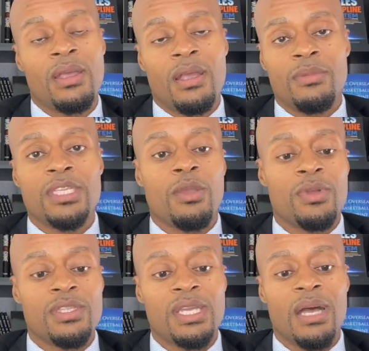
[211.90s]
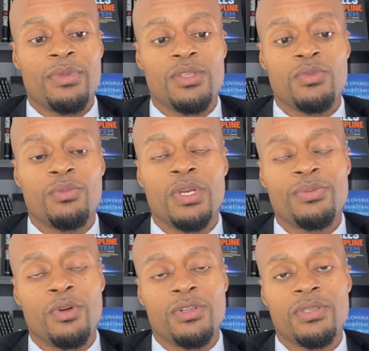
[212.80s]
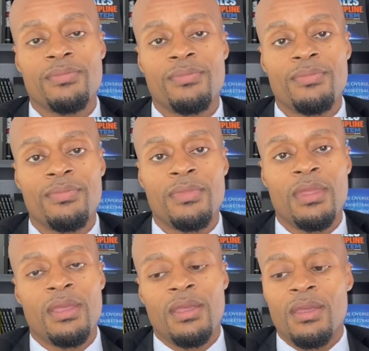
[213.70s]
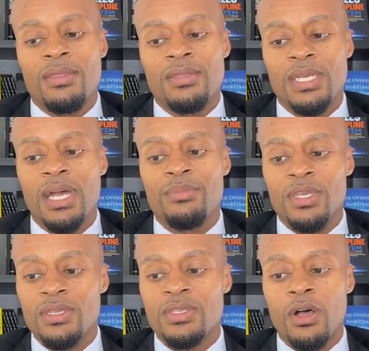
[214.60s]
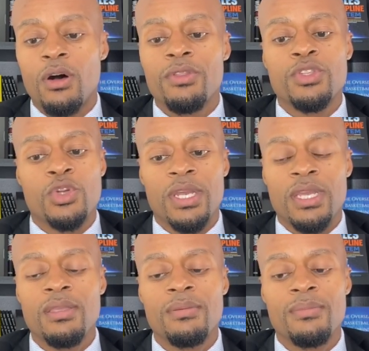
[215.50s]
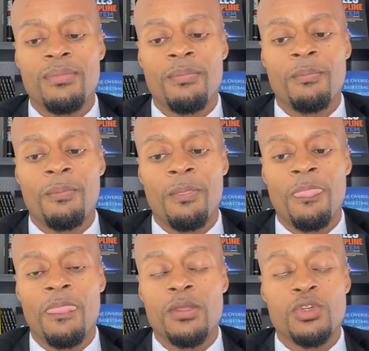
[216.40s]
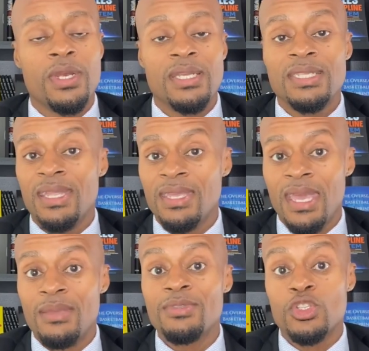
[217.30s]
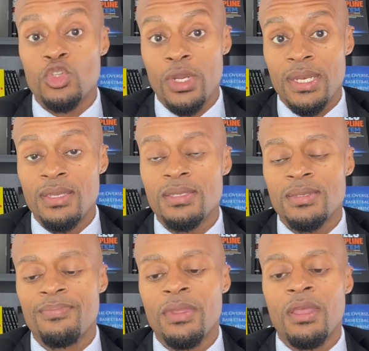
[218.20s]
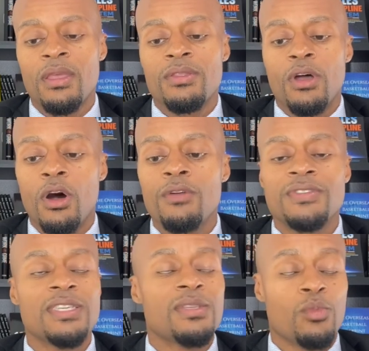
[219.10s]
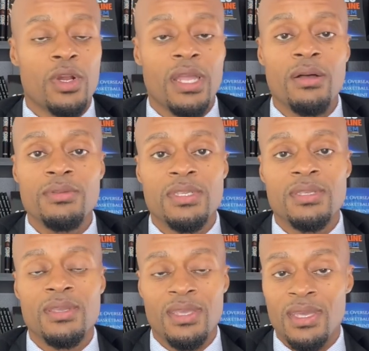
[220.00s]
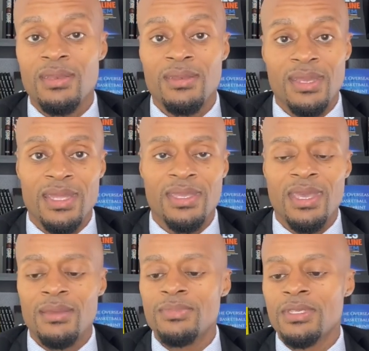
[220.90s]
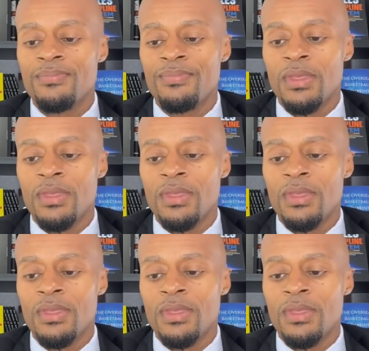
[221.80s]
Let me tell you what the job is when you play sports. The job is all the trainings, not the games, the trainings, the off-season workouts, again, not the games,